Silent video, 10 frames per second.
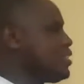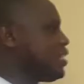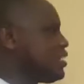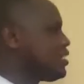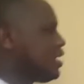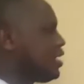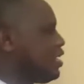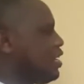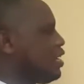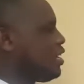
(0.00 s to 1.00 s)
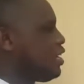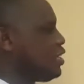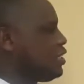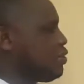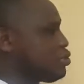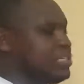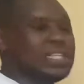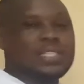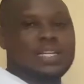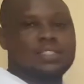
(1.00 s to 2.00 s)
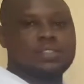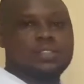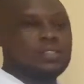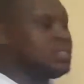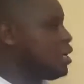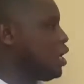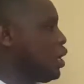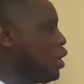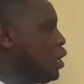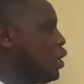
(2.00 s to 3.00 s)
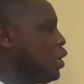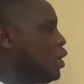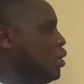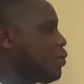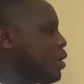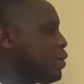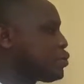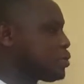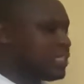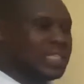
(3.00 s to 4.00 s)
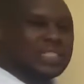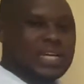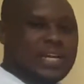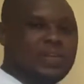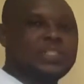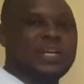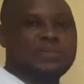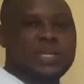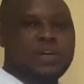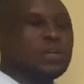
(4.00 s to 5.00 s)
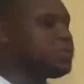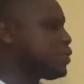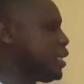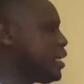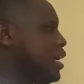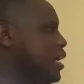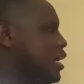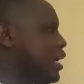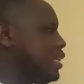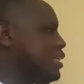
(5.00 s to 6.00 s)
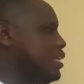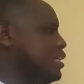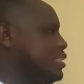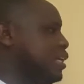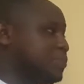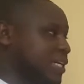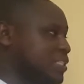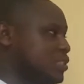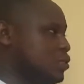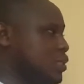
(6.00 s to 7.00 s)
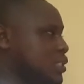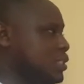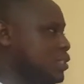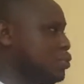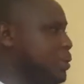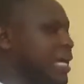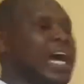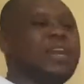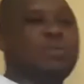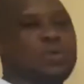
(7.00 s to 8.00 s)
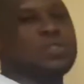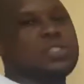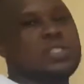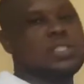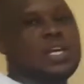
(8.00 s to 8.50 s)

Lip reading: That in our today's lesson, we are going to start a new chapter altogether, and the chapter is going to be animals.